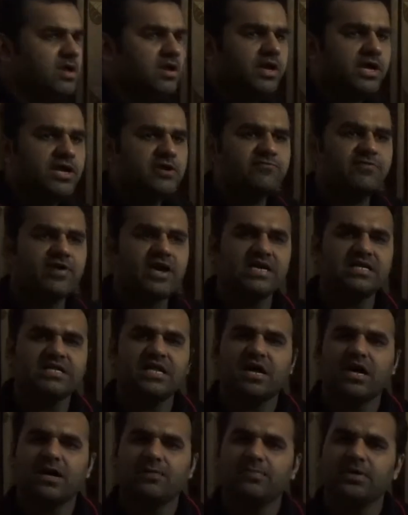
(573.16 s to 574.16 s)
In fact, the
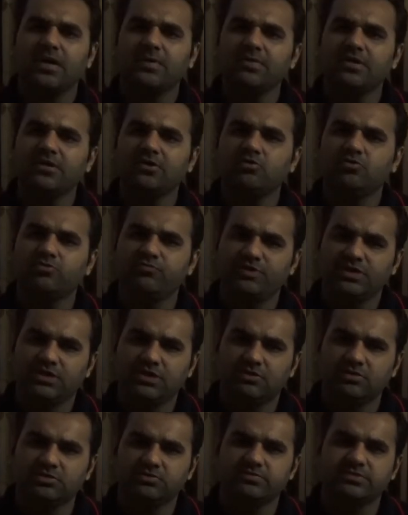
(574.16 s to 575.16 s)
upcoming two
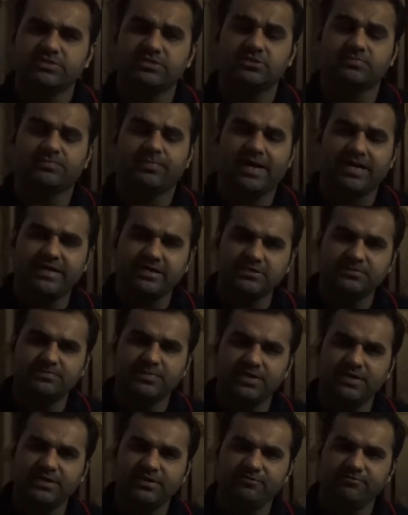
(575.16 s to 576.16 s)
videos, which is
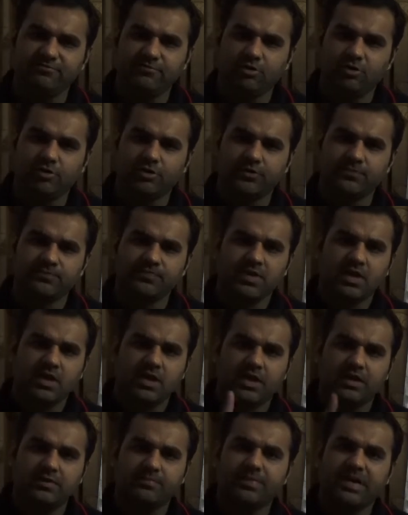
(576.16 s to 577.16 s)
participatory floor
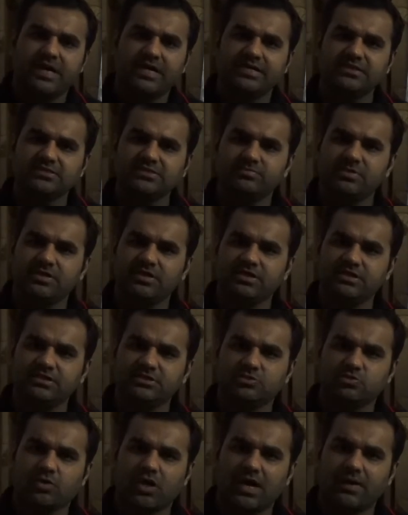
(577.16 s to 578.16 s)
and participatory
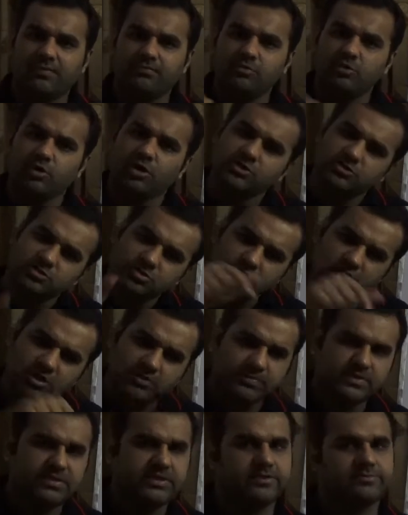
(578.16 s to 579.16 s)
swap, would also
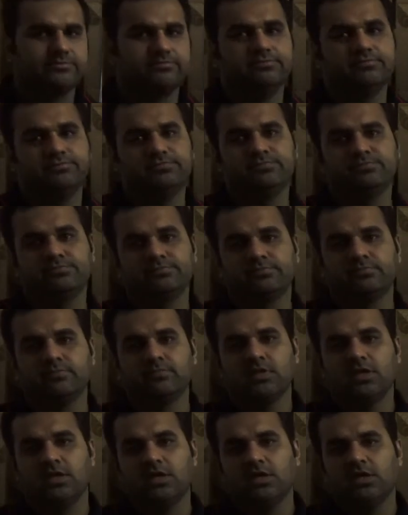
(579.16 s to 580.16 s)
not be there.
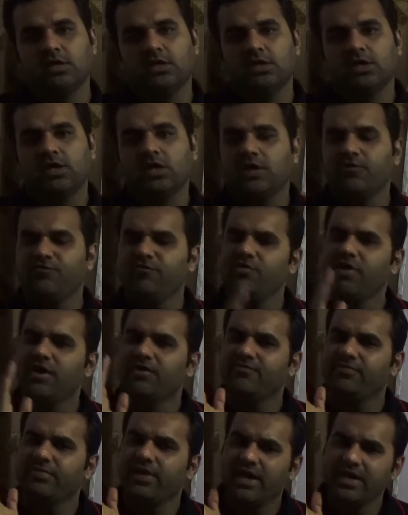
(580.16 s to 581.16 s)
If you
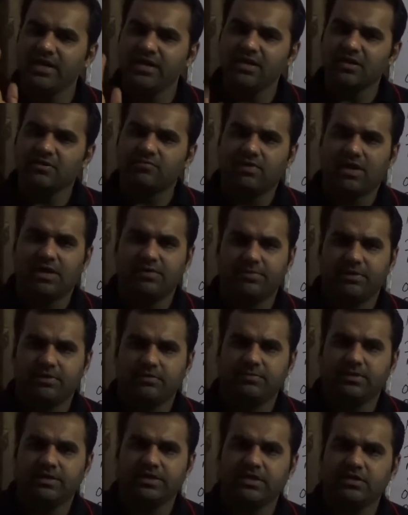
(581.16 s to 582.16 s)
have any
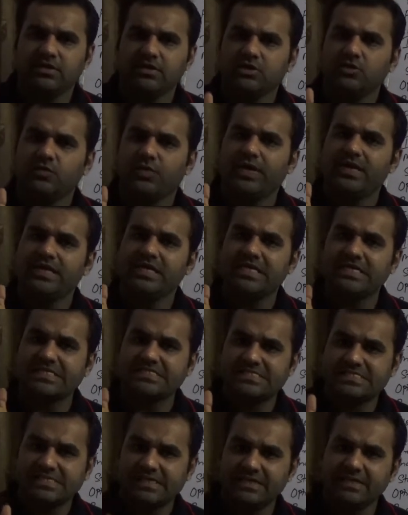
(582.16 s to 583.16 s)
requirement pertaining to any
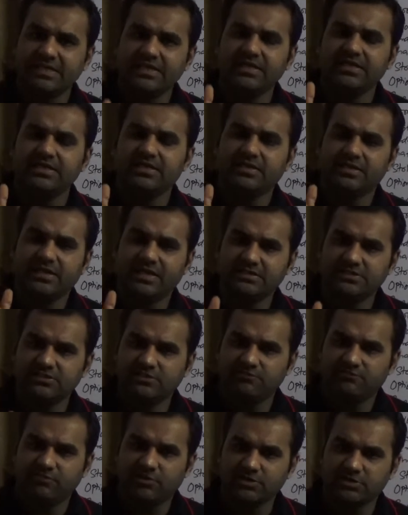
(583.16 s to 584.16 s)
consulting in the
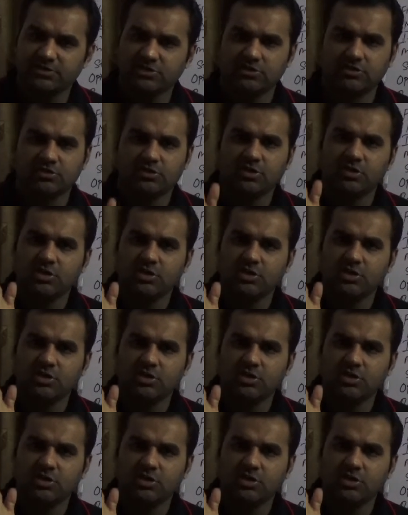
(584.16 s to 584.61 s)
treasury function,